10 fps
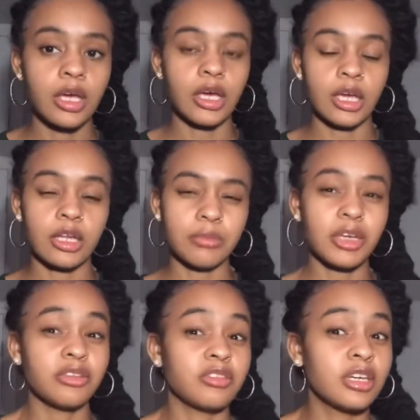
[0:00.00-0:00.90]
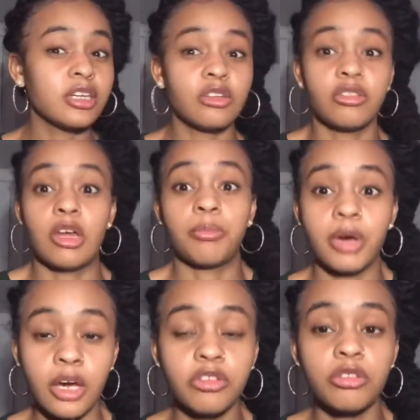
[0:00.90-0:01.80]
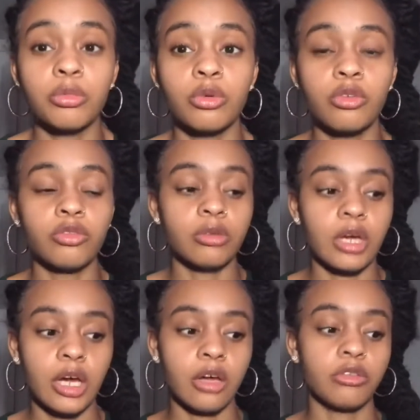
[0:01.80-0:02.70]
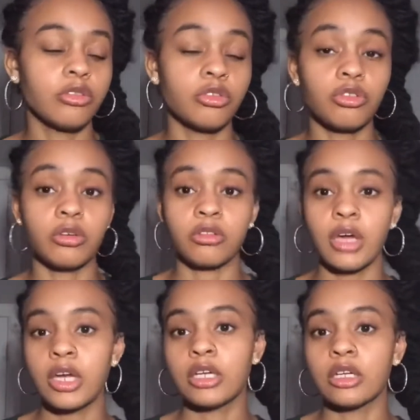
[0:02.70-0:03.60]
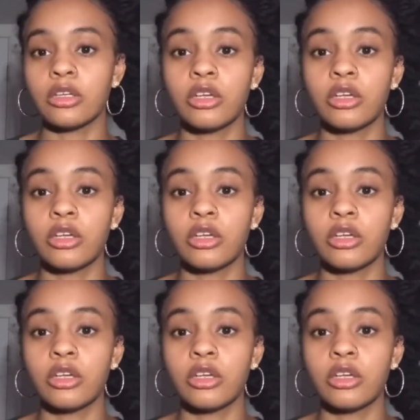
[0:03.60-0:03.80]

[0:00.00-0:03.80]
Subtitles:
And I'm not saying it's not possible if you have social anxiety.